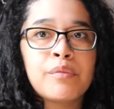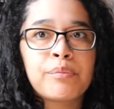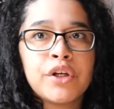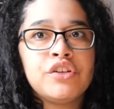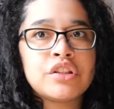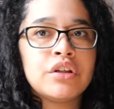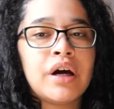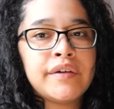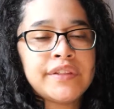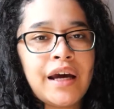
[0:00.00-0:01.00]
but you still
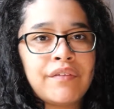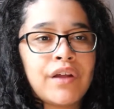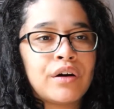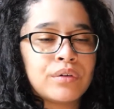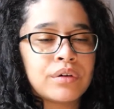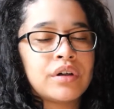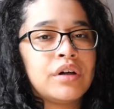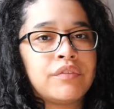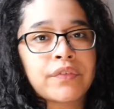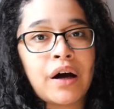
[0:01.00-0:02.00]
have to have that aura
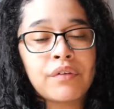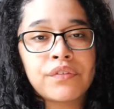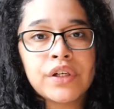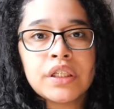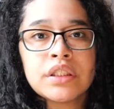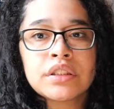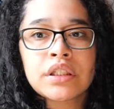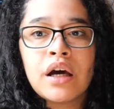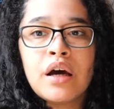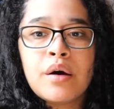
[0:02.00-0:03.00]
of confidence,
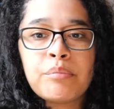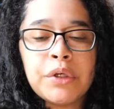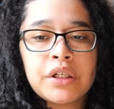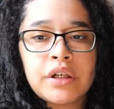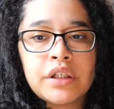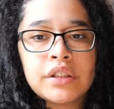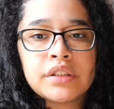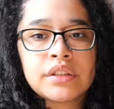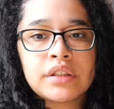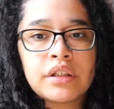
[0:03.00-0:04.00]

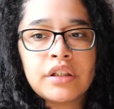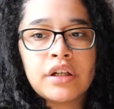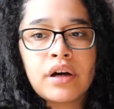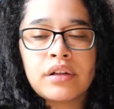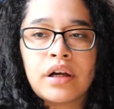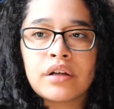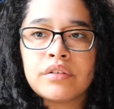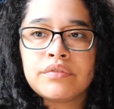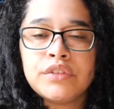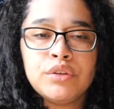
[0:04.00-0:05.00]
because there are a lot
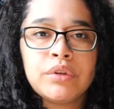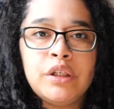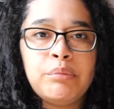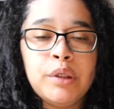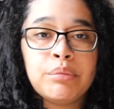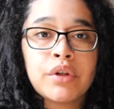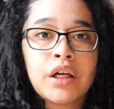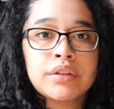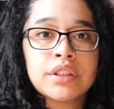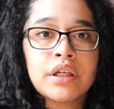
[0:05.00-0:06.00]
of dookie people
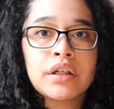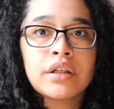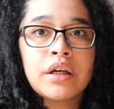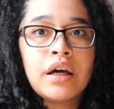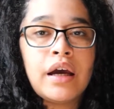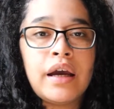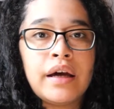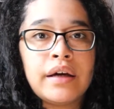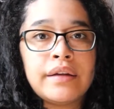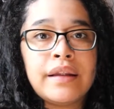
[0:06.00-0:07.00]
outside
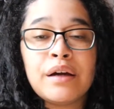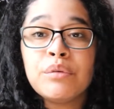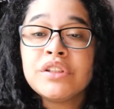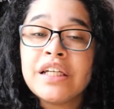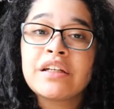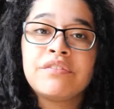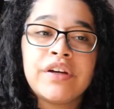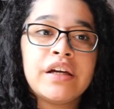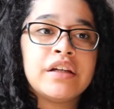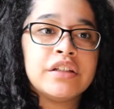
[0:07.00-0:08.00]
and they will take
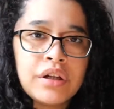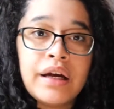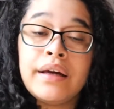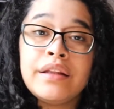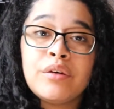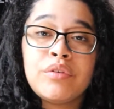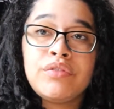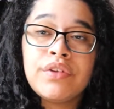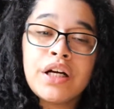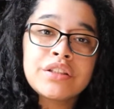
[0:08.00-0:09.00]
advantage and they will
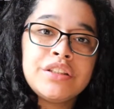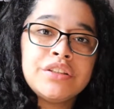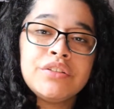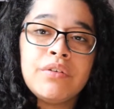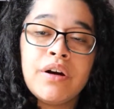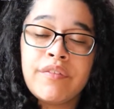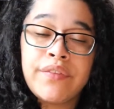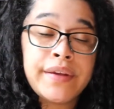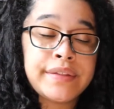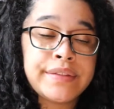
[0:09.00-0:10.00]
flock to you if
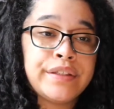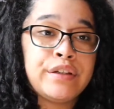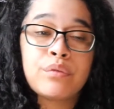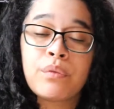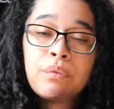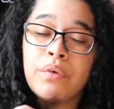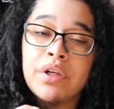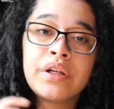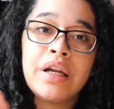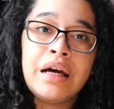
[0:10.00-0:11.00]
they see
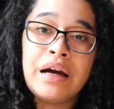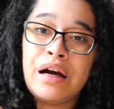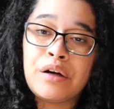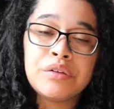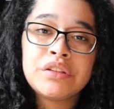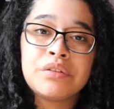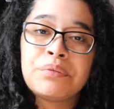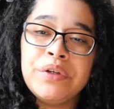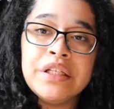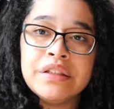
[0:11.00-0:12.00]
1 ounce of
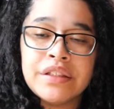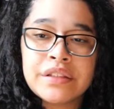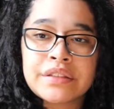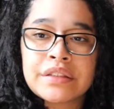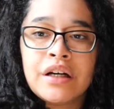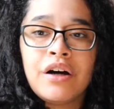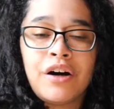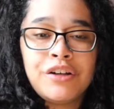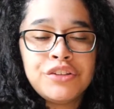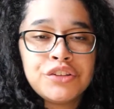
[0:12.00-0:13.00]
weakness
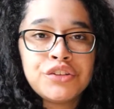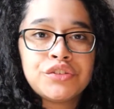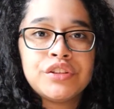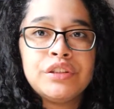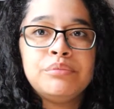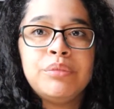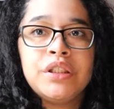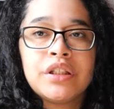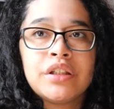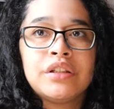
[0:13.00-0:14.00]
on your stream,
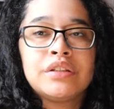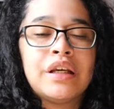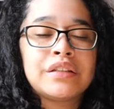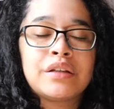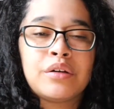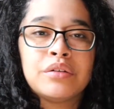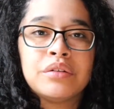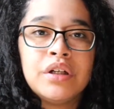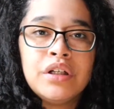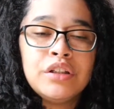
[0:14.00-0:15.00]
because that's how
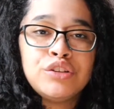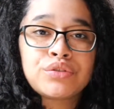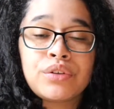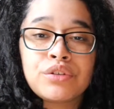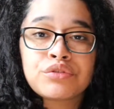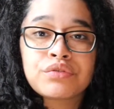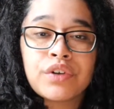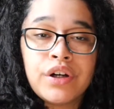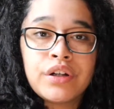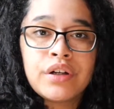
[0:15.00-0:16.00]
trolls
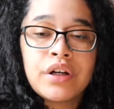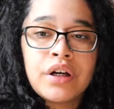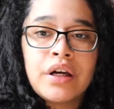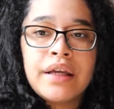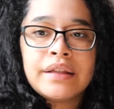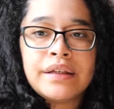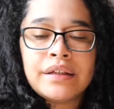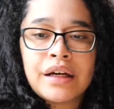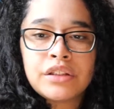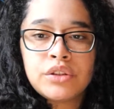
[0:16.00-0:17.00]
run. They
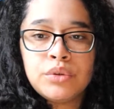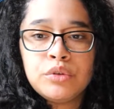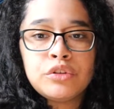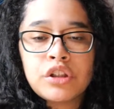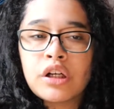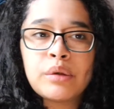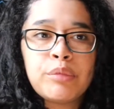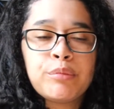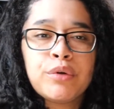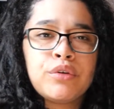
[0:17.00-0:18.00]
like to target
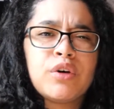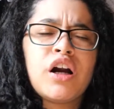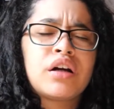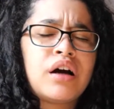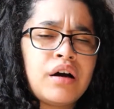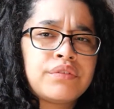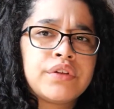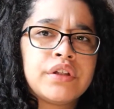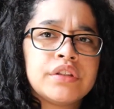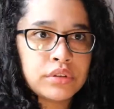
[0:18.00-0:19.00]
people who aren't
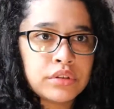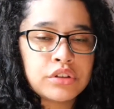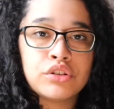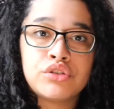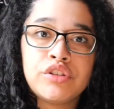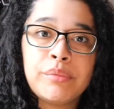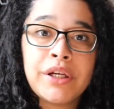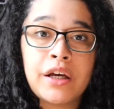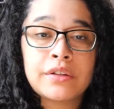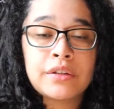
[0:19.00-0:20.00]
confident. So streaming
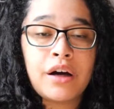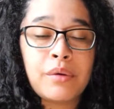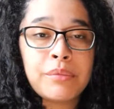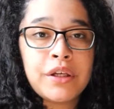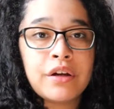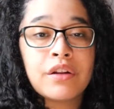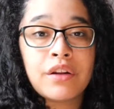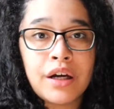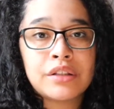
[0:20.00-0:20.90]
has taught me a lot